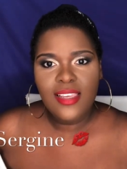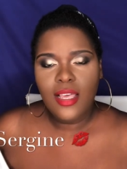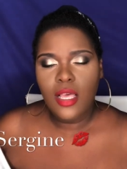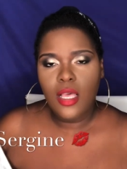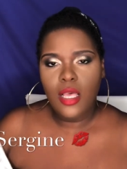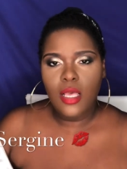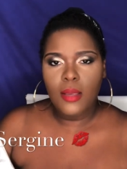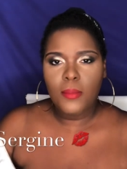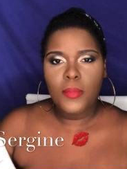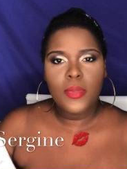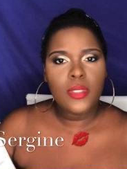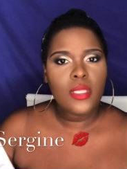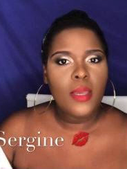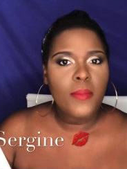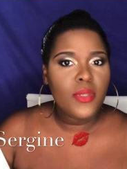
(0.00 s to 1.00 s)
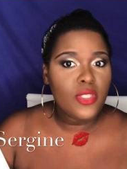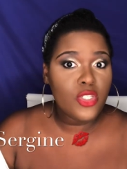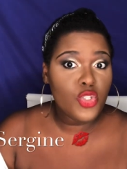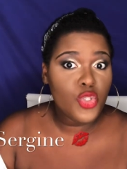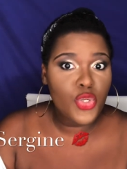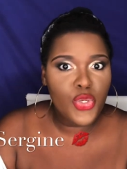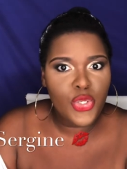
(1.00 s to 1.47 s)
Um, I'm on this
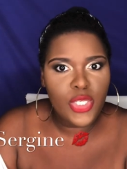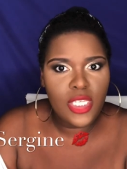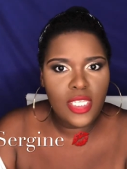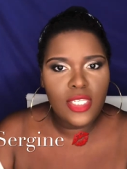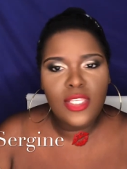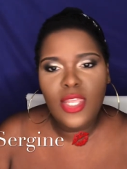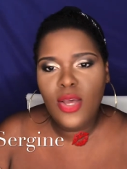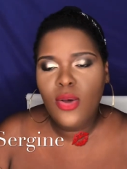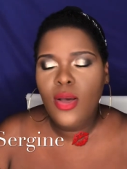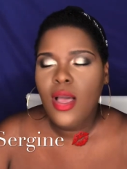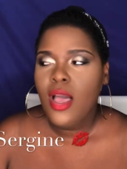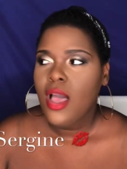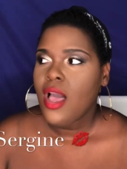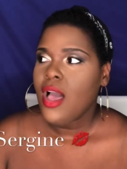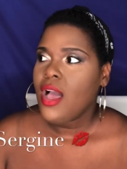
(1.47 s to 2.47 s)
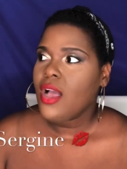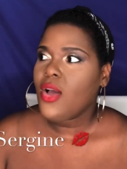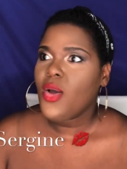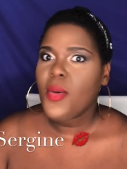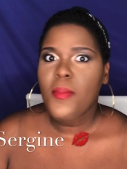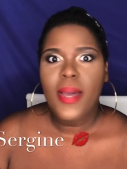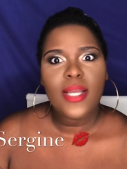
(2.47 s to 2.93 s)
journey, you know,
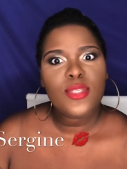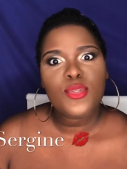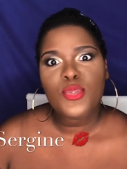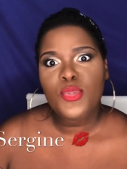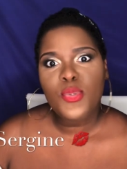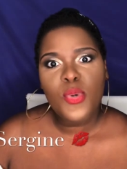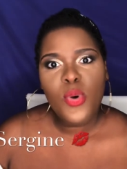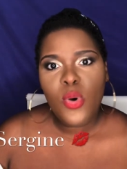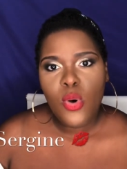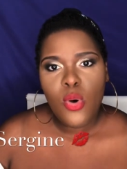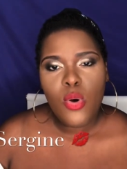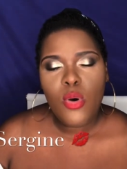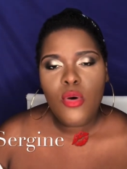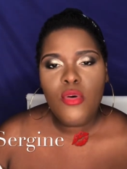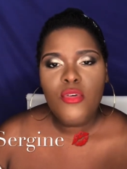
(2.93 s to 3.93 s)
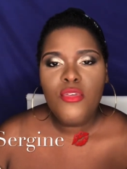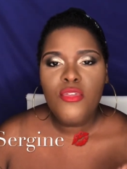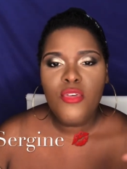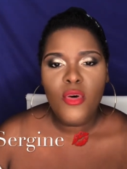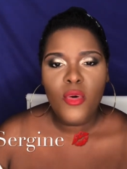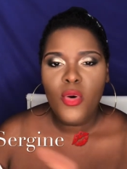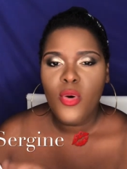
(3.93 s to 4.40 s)
going back to school
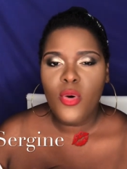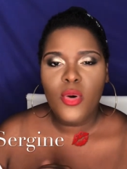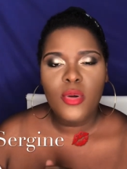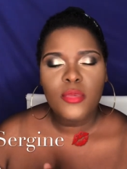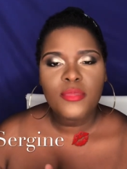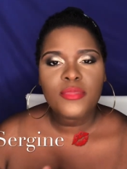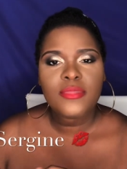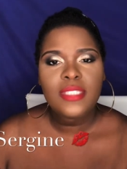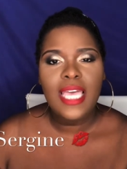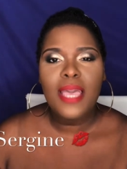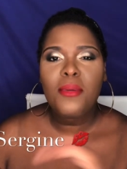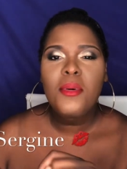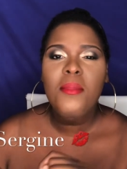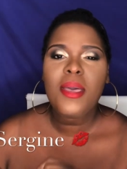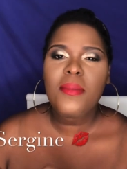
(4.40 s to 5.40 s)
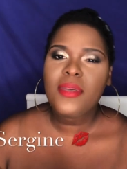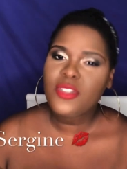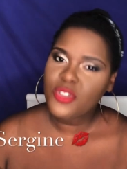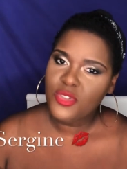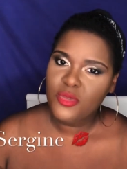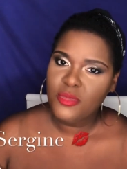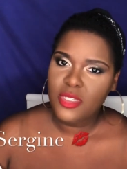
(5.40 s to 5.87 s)
for, I want my
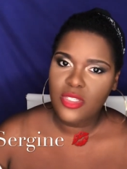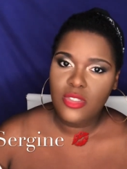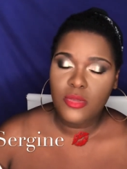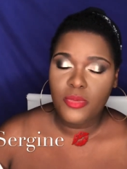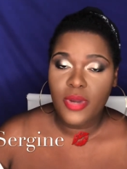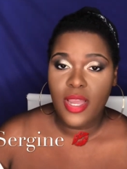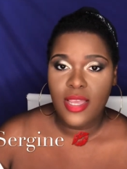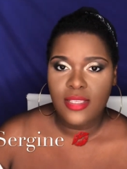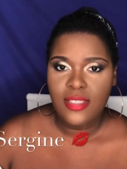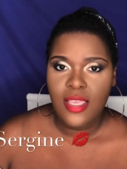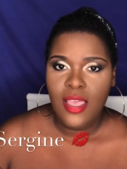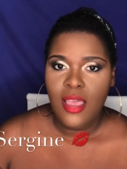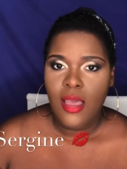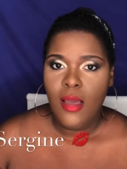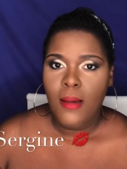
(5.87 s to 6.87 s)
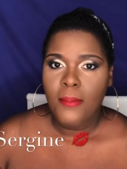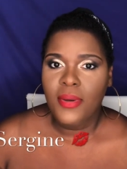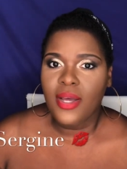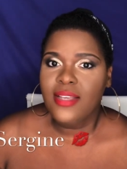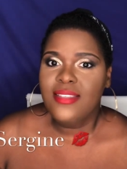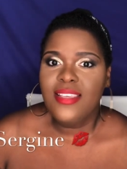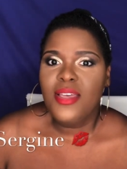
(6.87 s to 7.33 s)
major to be a surprise. But
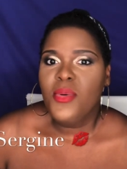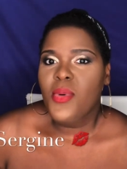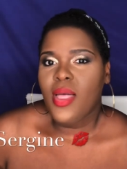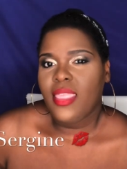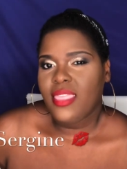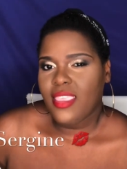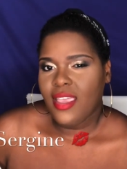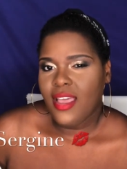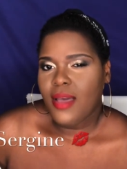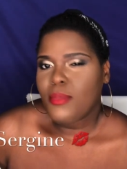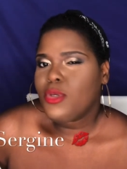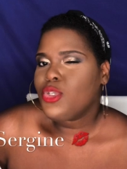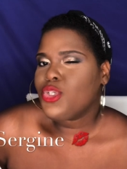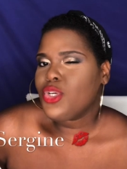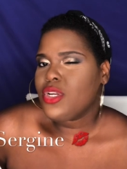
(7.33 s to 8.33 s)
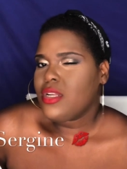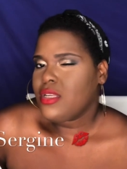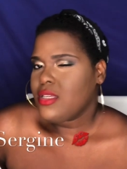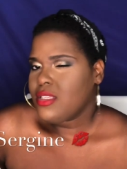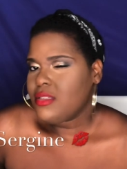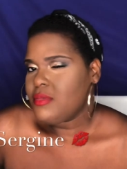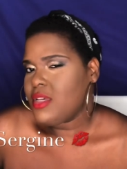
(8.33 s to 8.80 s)
I'll say one thing, I'm a
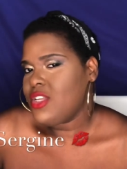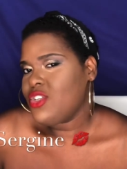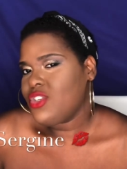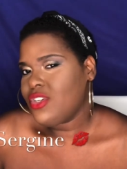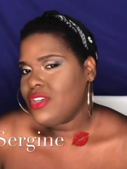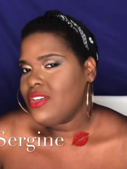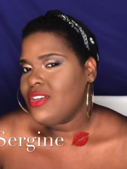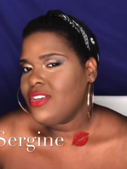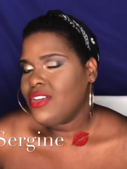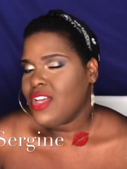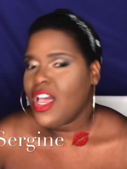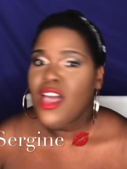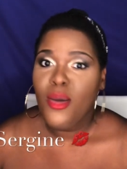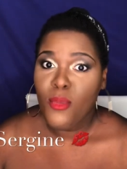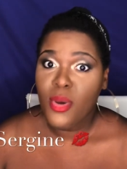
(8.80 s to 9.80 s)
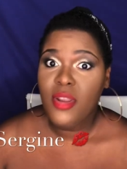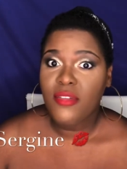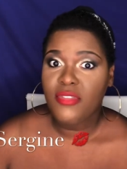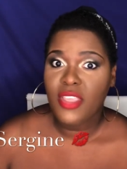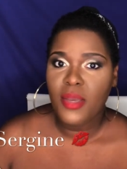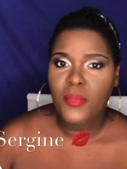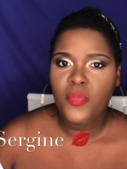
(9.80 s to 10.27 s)
journalist major, one of
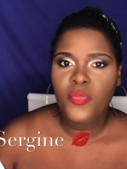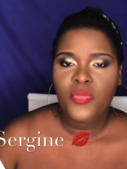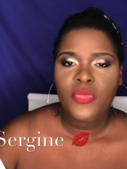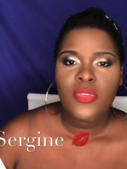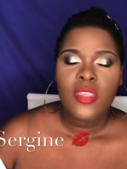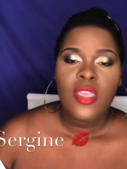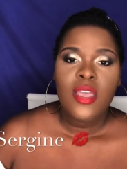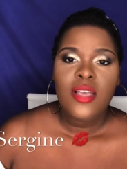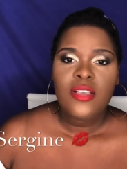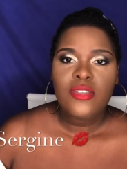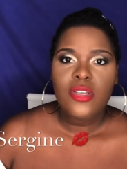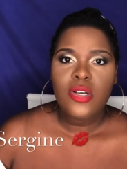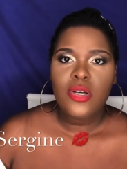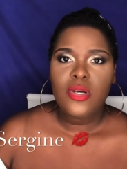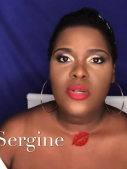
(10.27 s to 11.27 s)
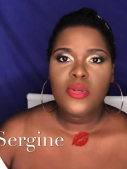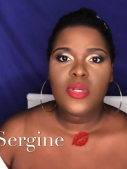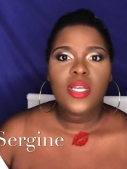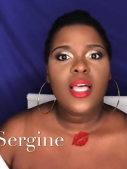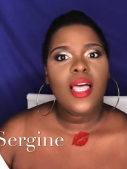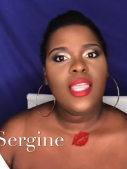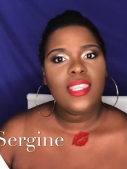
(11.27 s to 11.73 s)
them. So
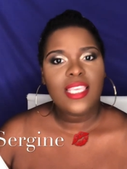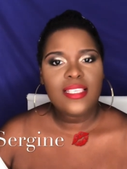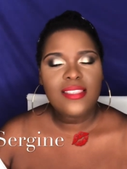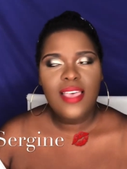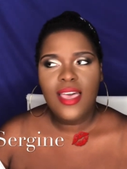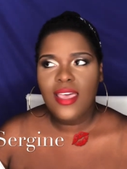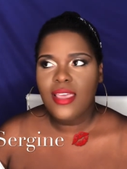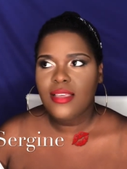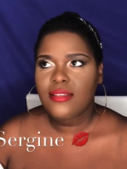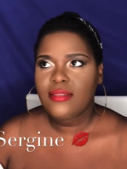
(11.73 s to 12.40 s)
that's it.